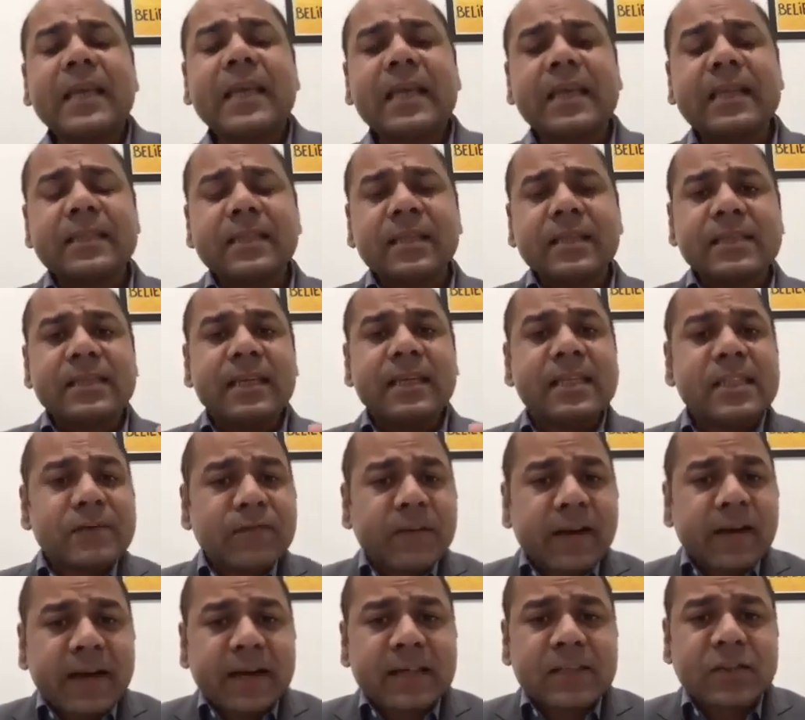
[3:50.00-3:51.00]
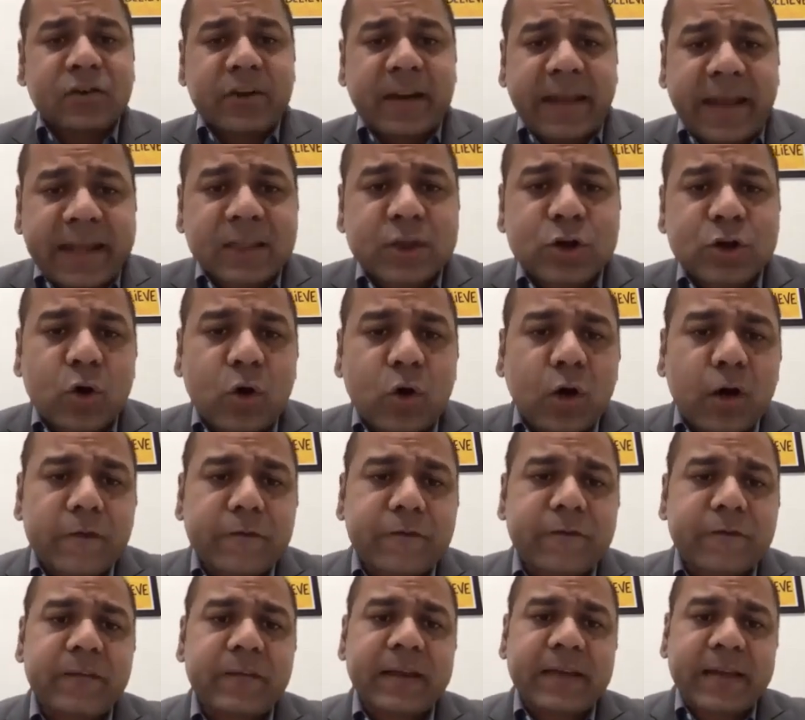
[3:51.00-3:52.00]
the Ceasefire's range of
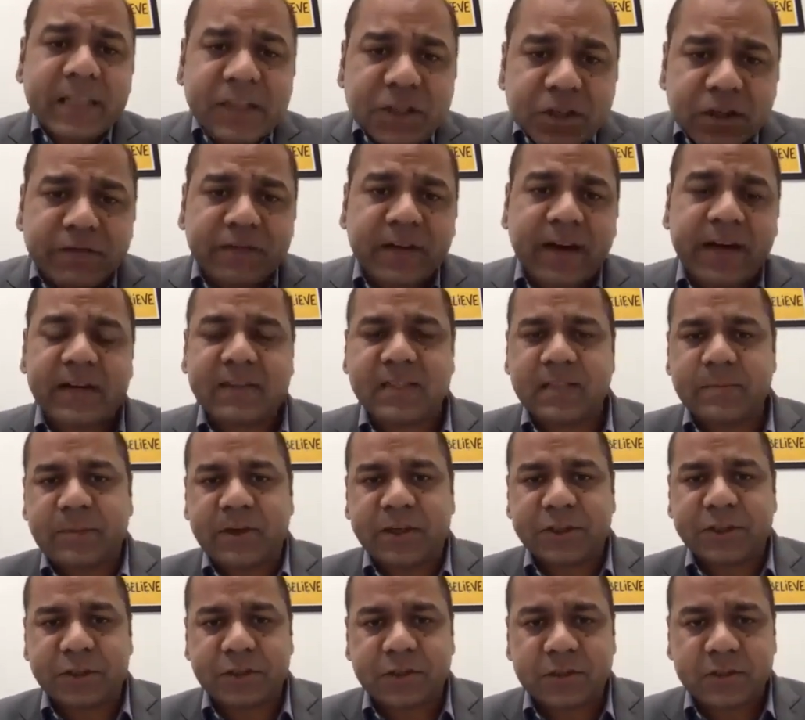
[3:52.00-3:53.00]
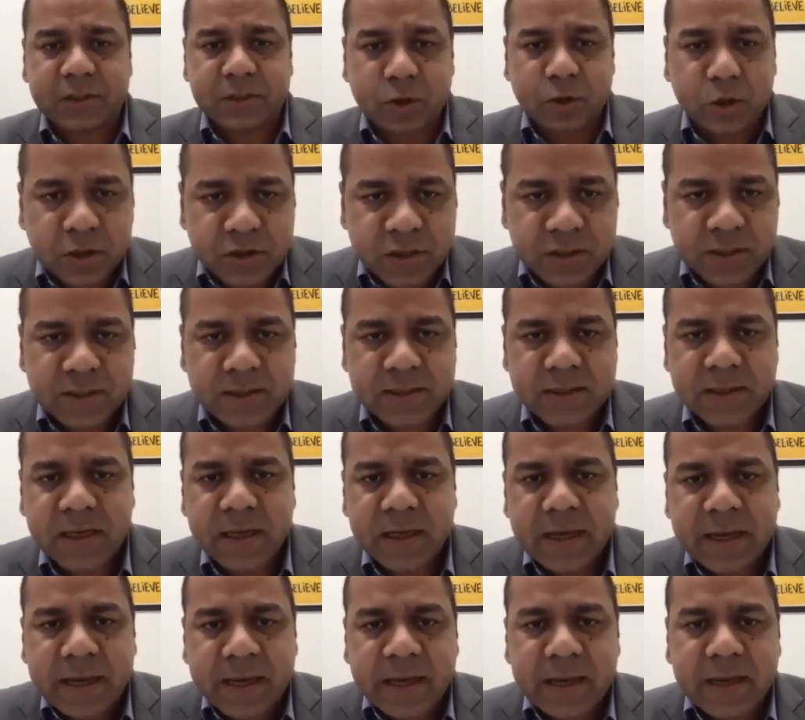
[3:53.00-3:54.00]
kitchen fire suppression technologies,
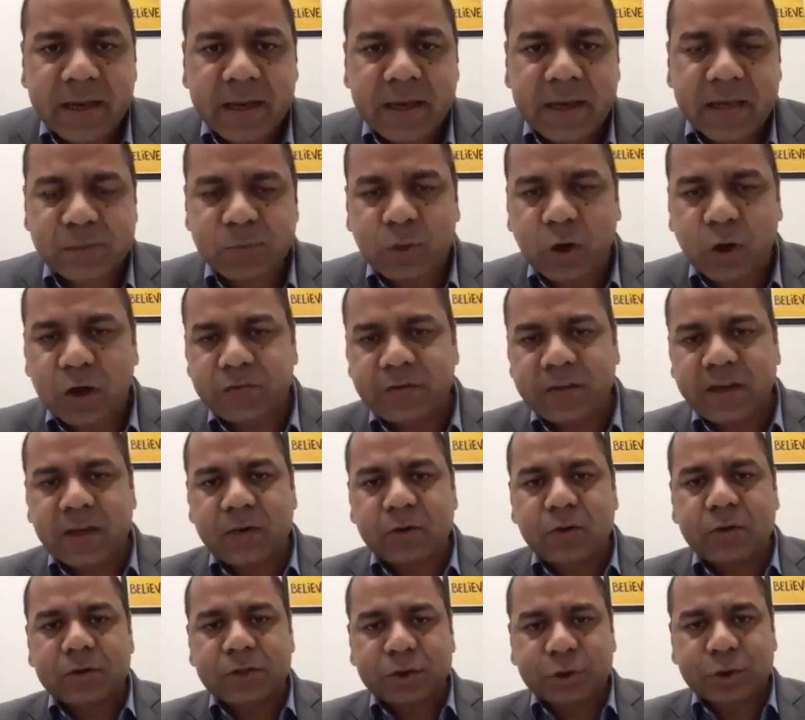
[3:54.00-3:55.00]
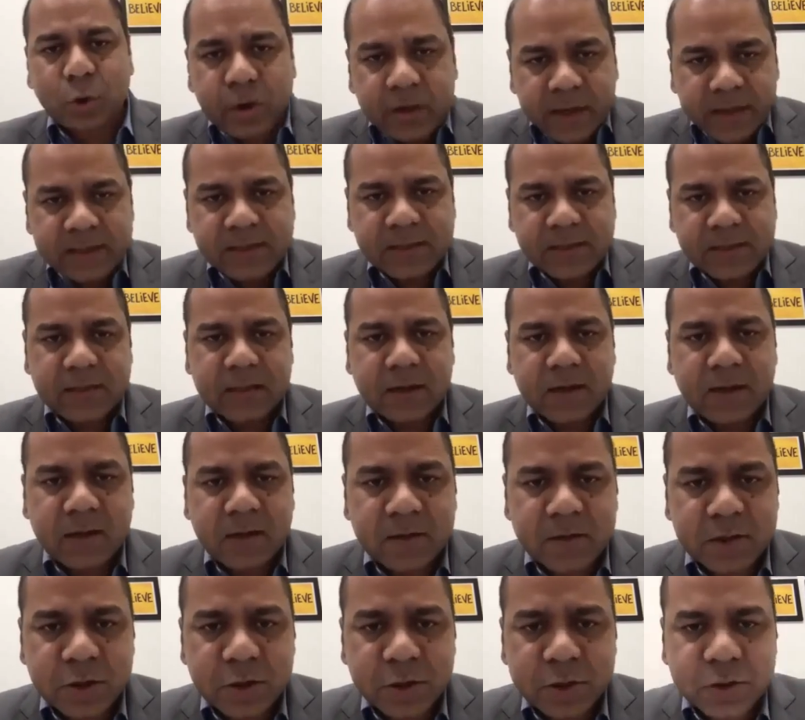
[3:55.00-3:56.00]
is what we are going to showcase
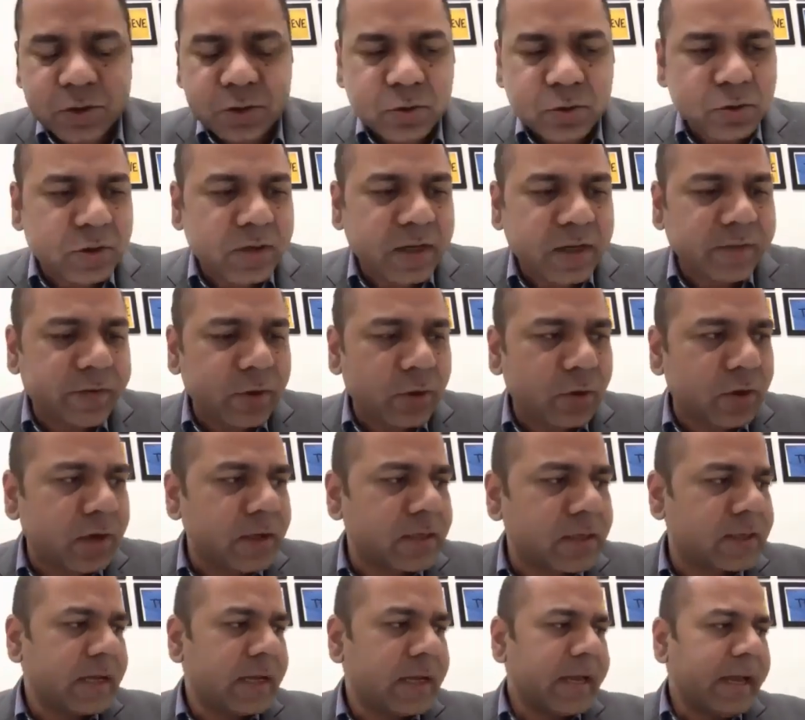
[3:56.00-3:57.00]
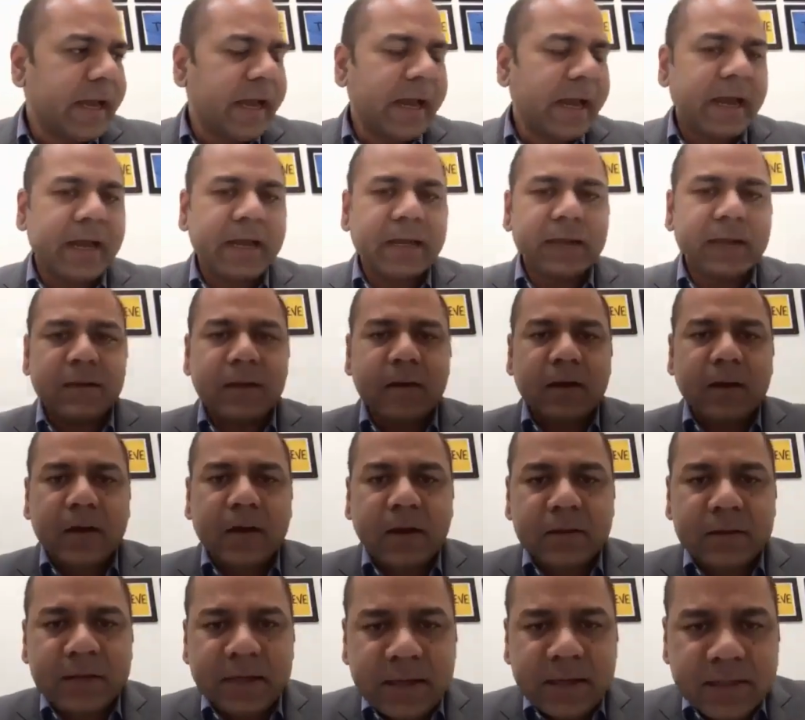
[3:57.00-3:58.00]
to you today, viewers. And
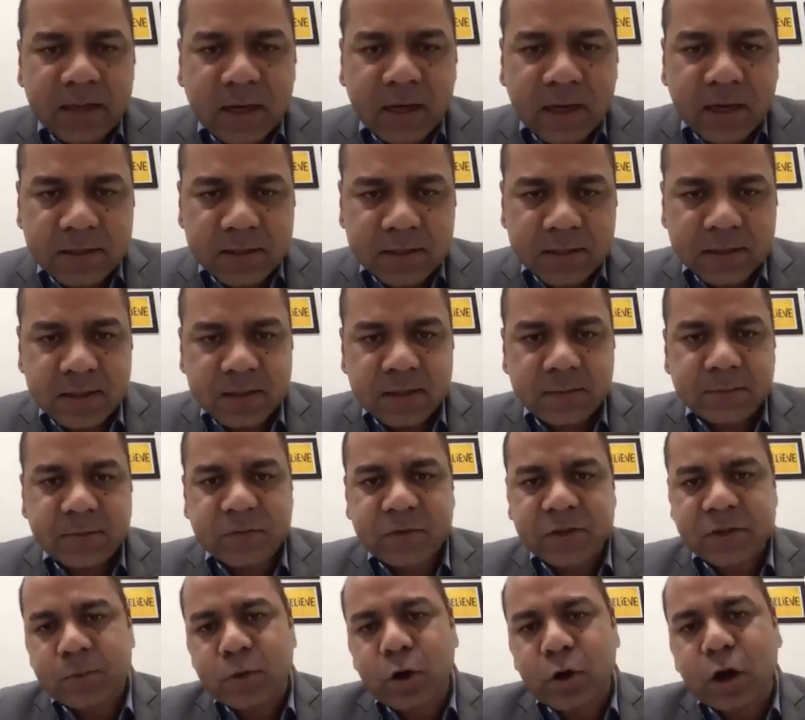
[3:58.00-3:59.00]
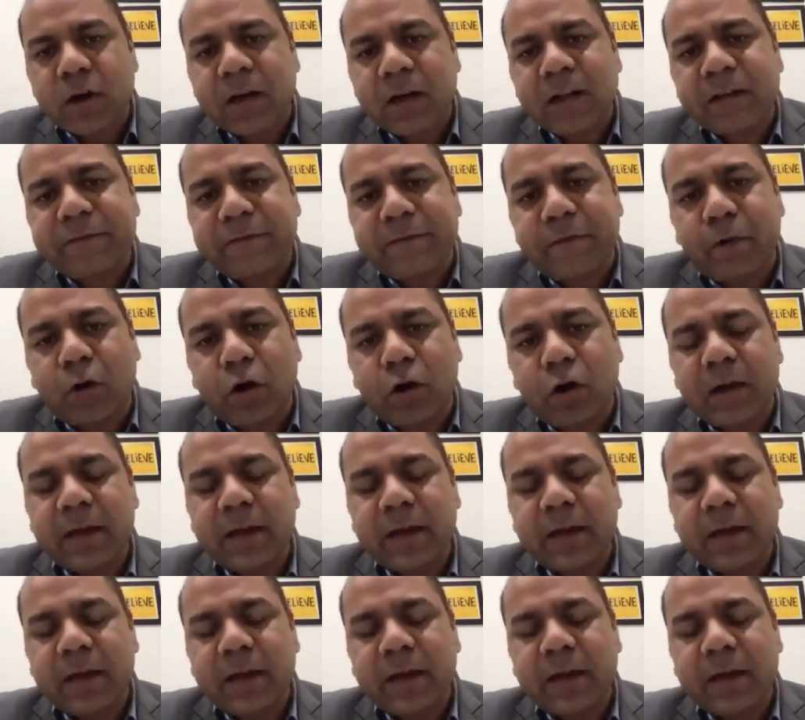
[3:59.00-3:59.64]
these are systems which broadly fall